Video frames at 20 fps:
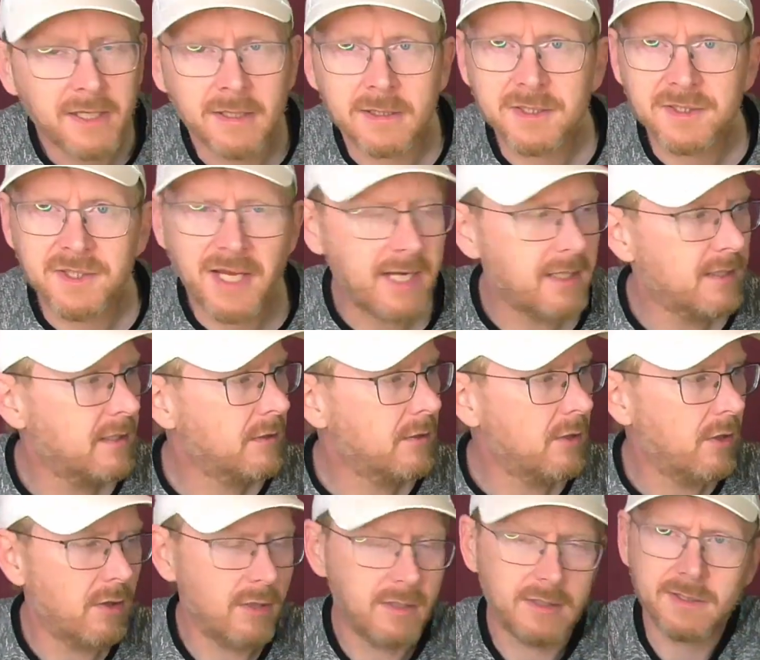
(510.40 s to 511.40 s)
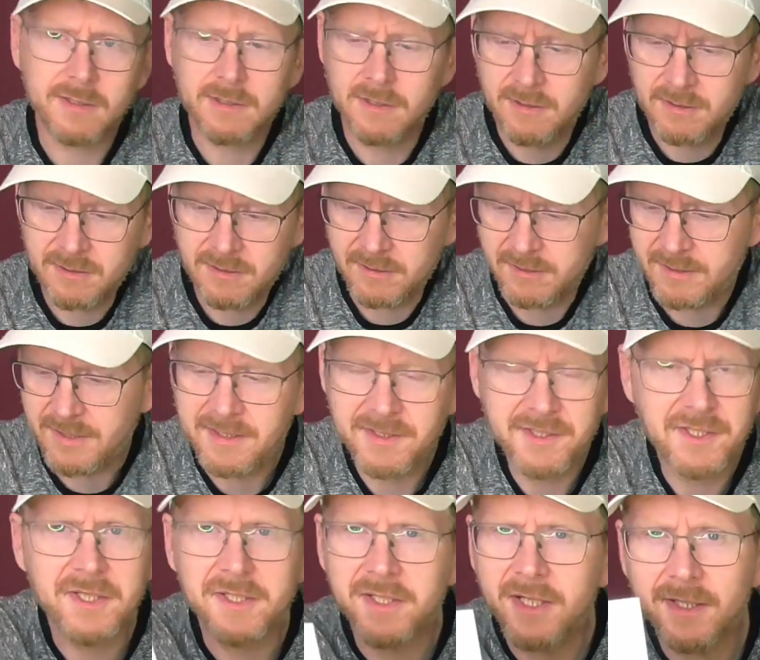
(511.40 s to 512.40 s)
and the set, because
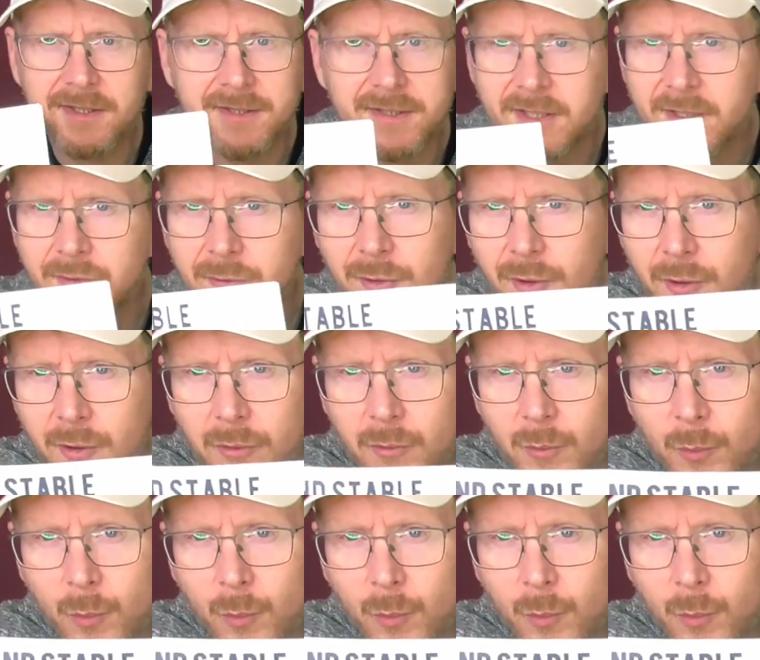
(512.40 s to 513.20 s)
this here doesn't look